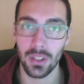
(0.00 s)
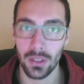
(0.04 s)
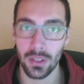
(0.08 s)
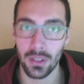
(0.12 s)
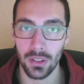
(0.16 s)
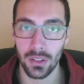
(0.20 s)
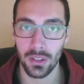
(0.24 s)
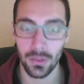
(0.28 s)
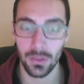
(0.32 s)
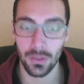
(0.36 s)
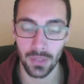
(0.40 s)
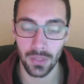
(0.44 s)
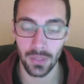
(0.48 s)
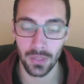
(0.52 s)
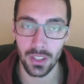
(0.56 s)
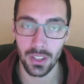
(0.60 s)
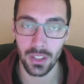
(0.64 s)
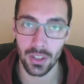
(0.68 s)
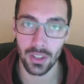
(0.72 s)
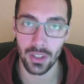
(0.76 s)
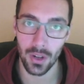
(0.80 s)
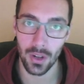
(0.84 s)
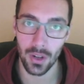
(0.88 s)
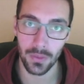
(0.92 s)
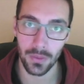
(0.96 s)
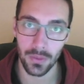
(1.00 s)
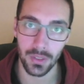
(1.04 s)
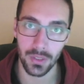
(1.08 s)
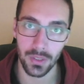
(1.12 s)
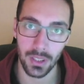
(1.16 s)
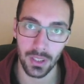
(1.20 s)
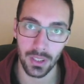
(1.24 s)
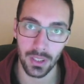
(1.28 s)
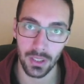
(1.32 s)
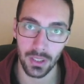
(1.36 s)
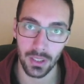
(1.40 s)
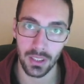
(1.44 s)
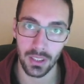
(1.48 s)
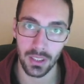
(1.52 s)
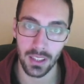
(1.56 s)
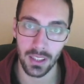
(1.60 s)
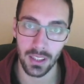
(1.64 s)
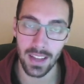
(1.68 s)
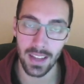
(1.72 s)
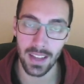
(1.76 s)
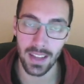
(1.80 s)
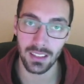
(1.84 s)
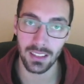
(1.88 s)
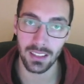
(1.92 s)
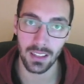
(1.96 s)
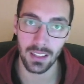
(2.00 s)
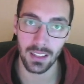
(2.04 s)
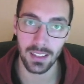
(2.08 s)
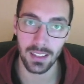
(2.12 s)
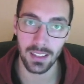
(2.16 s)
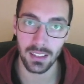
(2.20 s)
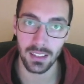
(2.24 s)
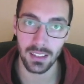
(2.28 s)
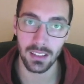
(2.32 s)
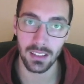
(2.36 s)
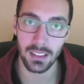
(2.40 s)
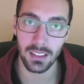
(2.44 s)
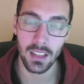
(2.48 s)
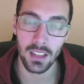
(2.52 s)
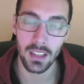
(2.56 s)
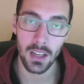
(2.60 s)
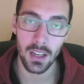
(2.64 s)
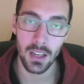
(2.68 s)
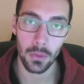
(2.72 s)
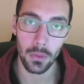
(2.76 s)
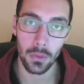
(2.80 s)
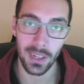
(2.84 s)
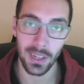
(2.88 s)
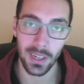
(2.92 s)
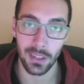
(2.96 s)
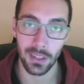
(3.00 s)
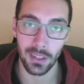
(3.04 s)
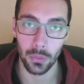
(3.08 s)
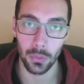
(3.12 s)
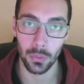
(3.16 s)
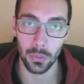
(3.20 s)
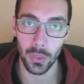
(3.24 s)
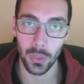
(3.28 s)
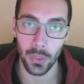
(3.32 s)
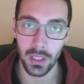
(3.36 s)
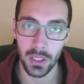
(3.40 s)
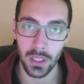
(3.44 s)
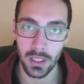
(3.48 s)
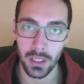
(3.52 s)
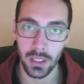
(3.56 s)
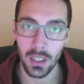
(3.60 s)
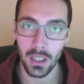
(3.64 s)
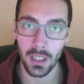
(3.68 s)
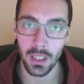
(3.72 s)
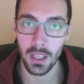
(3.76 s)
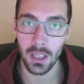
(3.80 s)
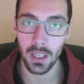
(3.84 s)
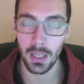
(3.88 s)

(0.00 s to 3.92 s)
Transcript: going to finish off the last lesson where we